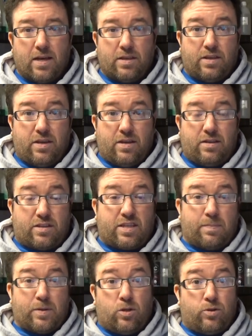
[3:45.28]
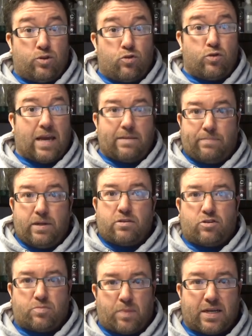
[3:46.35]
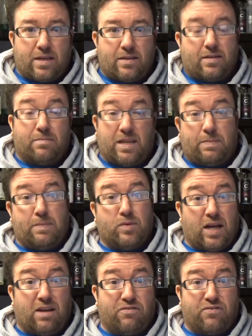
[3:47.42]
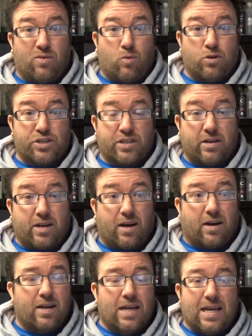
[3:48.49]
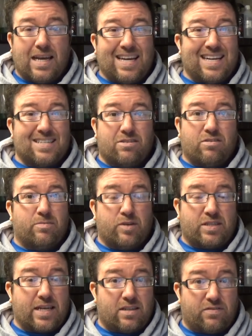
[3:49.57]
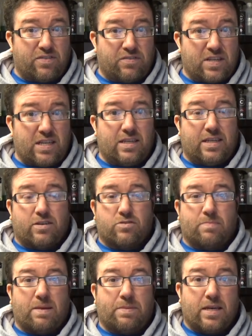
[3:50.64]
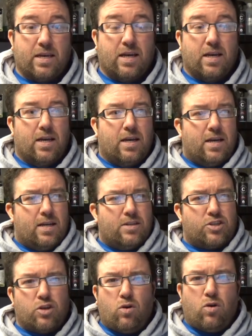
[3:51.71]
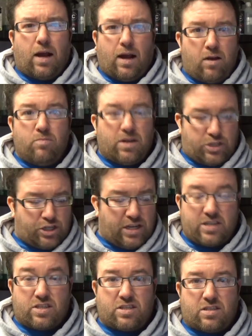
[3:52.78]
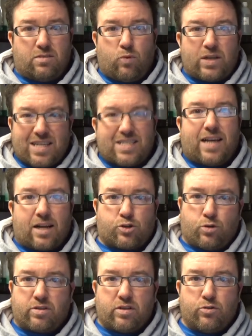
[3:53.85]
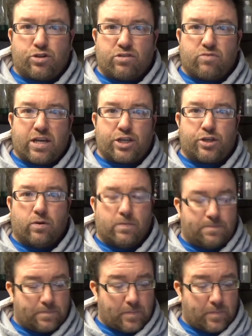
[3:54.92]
The typical UK builder's bucket that many people have for washing their car is around about 10 to 15 liters maybe. So what is the actual dilution ratio?